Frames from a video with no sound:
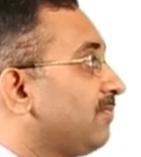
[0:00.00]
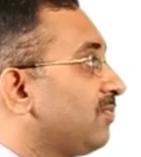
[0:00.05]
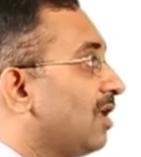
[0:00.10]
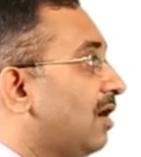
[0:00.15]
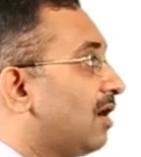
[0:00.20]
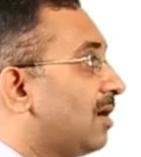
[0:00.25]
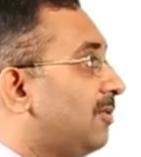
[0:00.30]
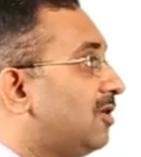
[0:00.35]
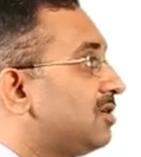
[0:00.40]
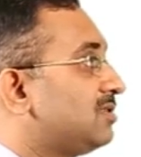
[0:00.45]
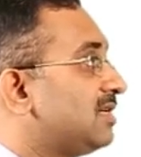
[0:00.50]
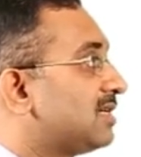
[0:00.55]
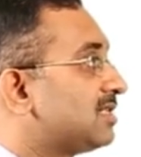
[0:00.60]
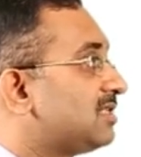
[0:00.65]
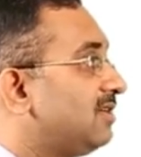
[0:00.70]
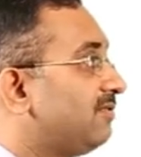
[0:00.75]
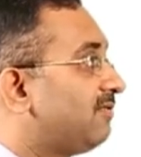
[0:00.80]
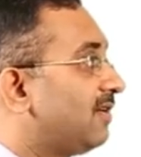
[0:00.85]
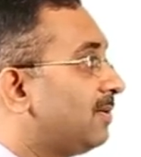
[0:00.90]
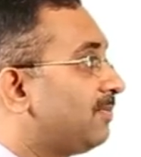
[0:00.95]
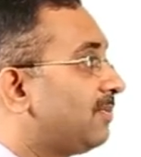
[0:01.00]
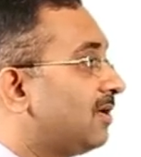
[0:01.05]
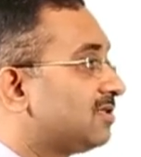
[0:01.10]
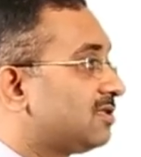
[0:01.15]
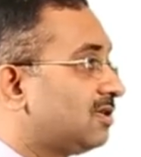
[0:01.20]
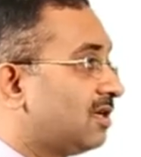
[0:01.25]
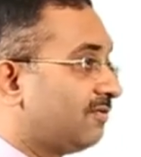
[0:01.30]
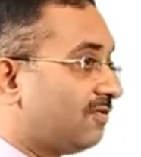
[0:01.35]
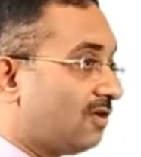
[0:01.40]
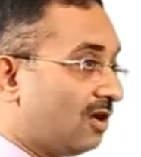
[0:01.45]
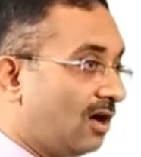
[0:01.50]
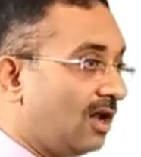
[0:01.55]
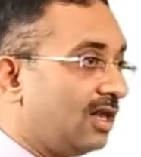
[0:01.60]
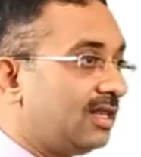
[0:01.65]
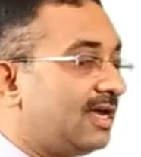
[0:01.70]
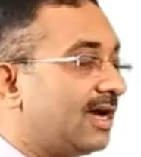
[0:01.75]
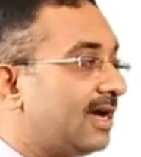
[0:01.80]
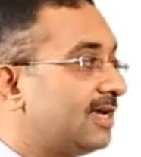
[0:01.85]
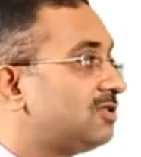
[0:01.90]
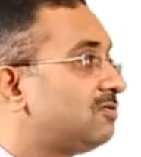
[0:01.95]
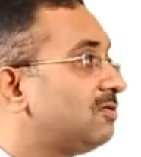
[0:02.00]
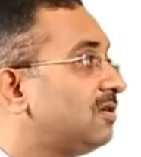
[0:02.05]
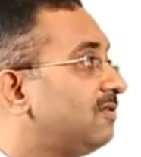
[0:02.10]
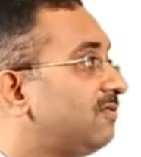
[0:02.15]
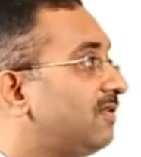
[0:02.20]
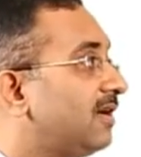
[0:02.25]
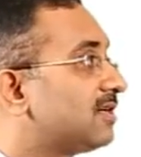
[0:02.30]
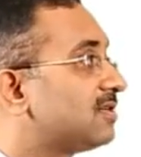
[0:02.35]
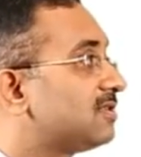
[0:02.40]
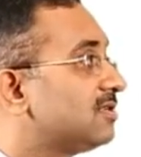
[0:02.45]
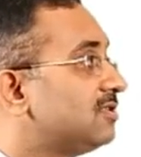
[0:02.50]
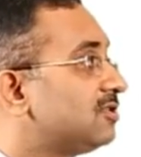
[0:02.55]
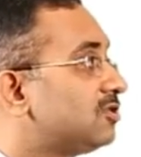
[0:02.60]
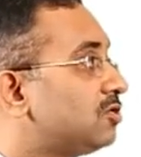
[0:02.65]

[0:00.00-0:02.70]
are about 65% of all the ICU infections.